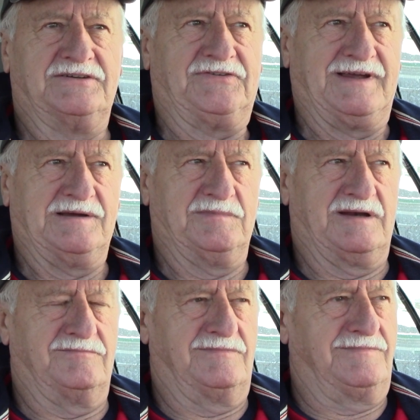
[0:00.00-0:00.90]

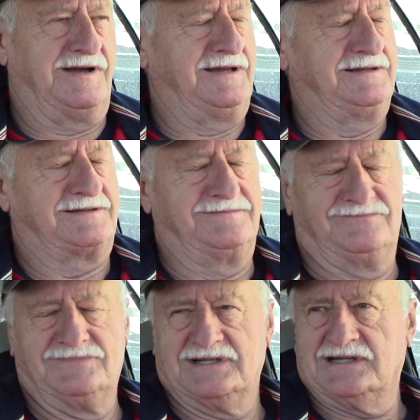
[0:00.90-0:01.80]
fuming,
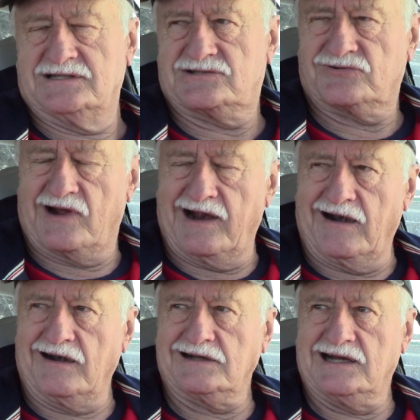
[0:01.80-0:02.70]

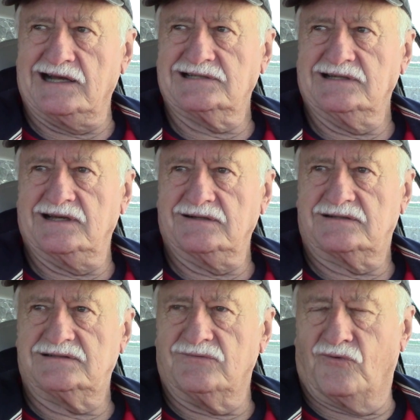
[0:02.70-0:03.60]
swearing, cussing,
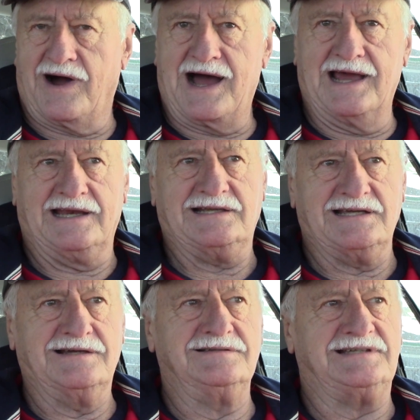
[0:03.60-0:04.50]
and why did
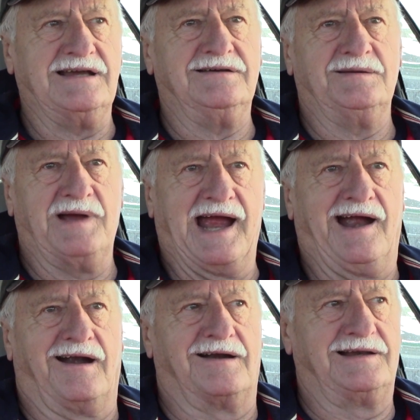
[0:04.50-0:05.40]
you shoot a
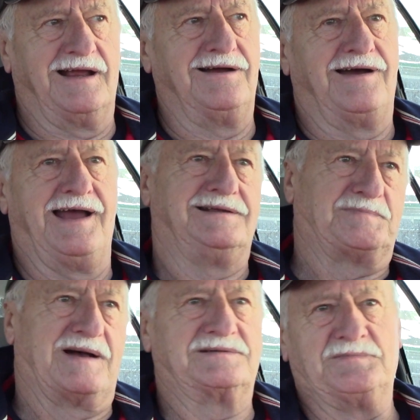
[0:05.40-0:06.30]
bear? You ain't
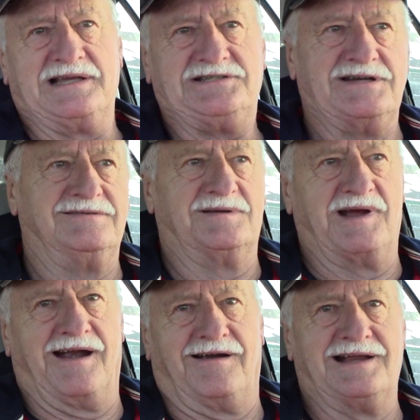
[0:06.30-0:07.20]
supposed to be shooting a
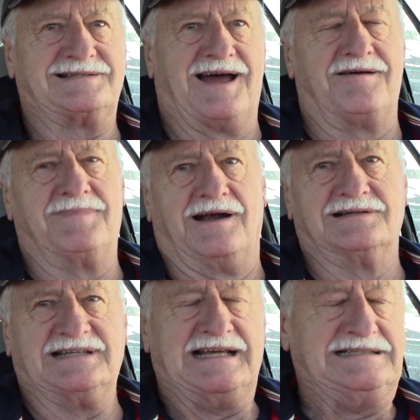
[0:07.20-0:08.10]
bear. It's not bear
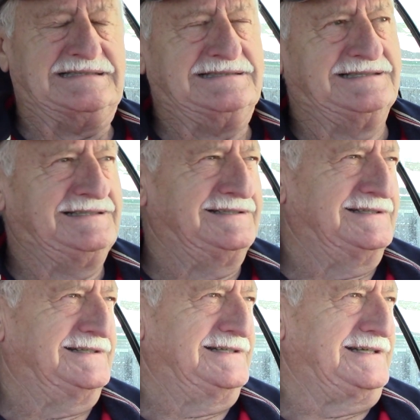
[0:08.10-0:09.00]
season.
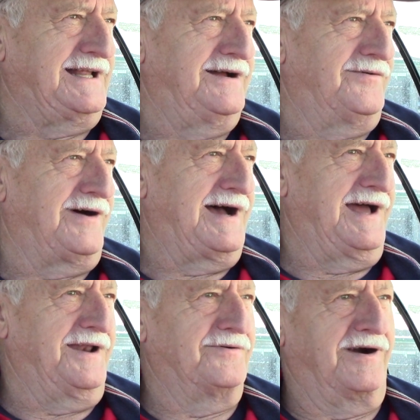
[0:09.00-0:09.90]
Why
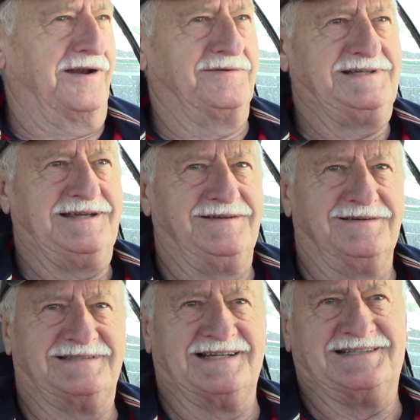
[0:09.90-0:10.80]
in the world would you
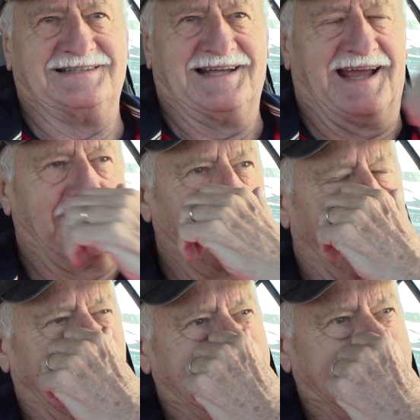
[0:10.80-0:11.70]
do such a thing?
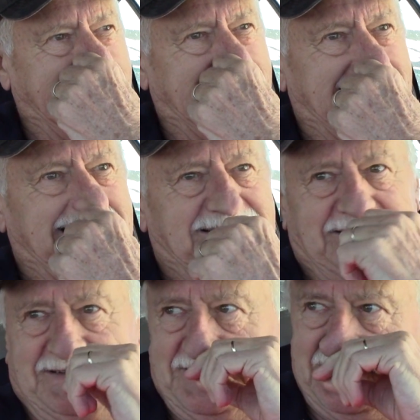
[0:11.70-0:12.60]
Boy, she
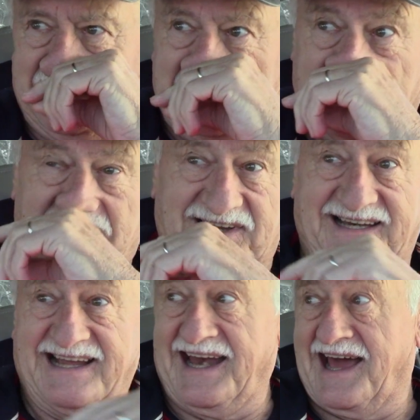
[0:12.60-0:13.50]
wanted to
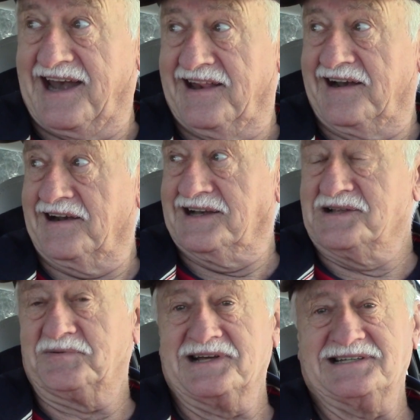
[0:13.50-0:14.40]
get out of there
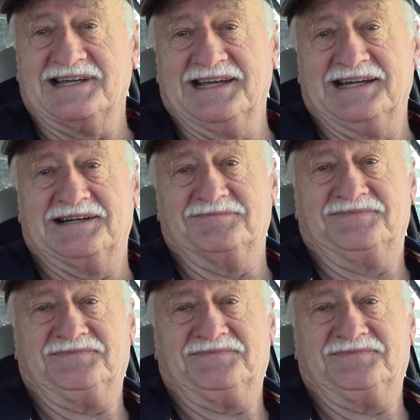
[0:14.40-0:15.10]
just because of him.